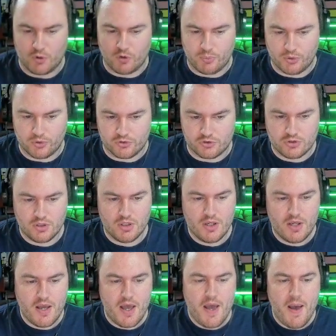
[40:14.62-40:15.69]
pools.
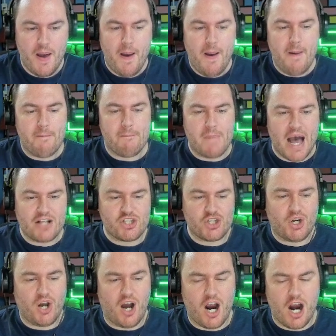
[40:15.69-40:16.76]

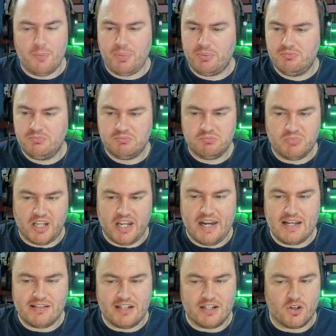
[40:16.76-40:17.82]
Magikarp
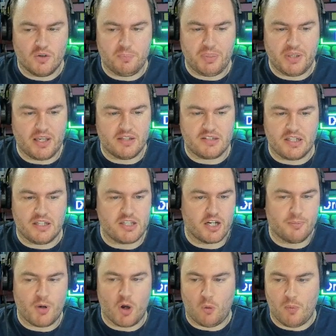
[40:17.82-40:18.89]
easily could be a D tier
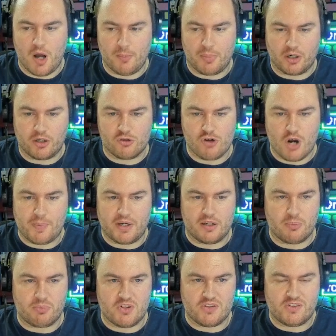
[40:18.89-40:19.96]
Pokemon, but I'm going to drop it into
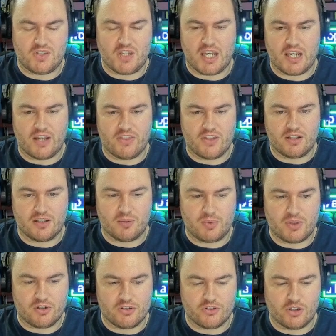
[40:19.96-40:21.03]
C. I think it'd be
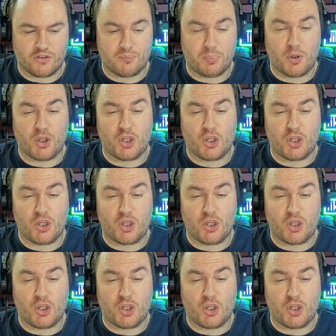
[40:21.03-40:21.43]
undeserved. But